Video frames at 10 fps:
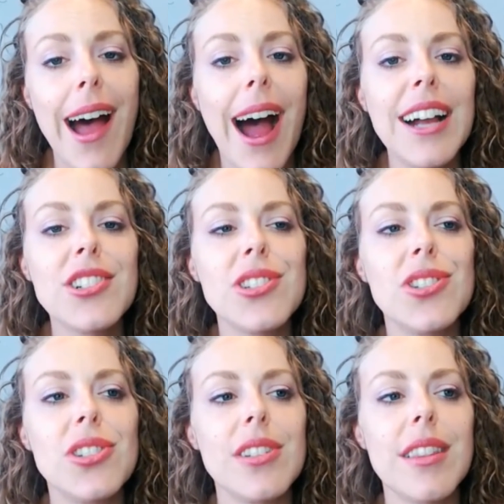I
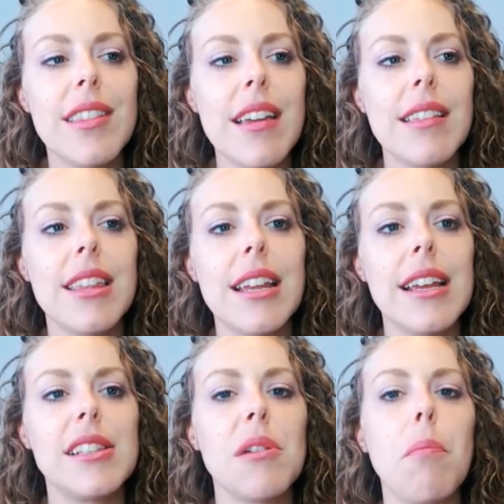just think that
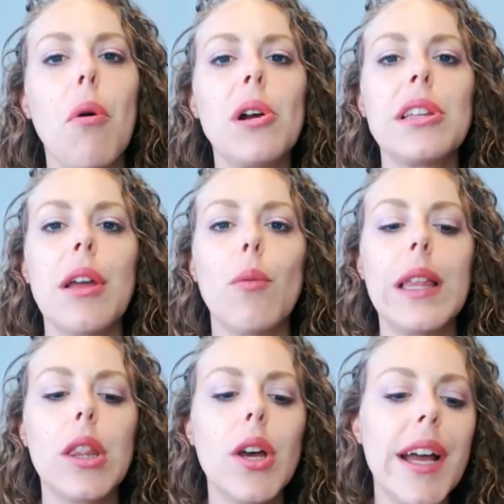it's important that we
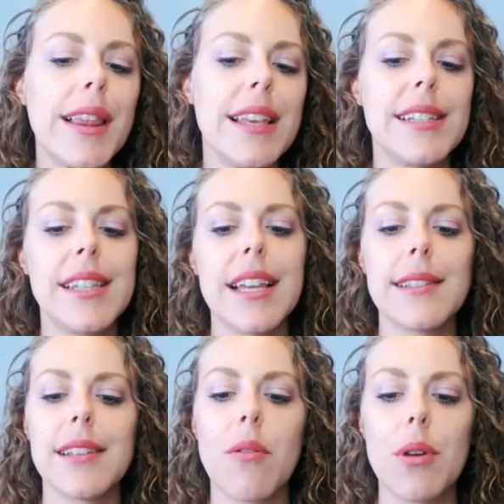look at these
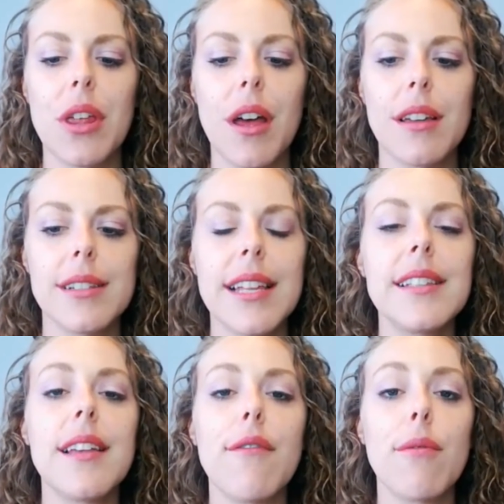things with a
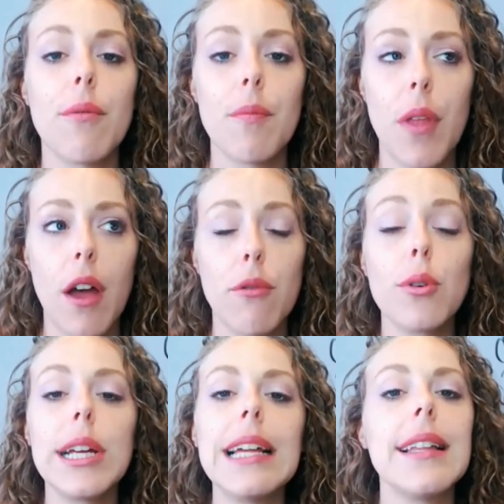sense of of
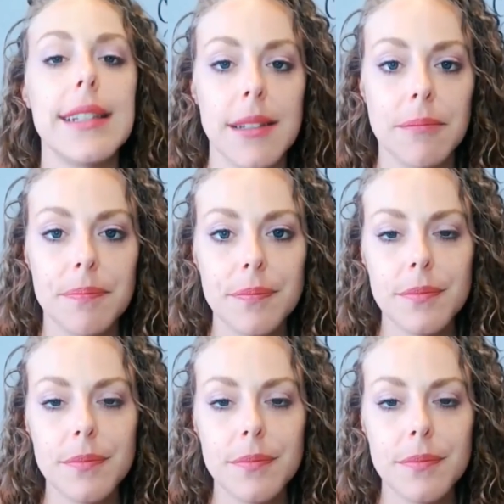realism.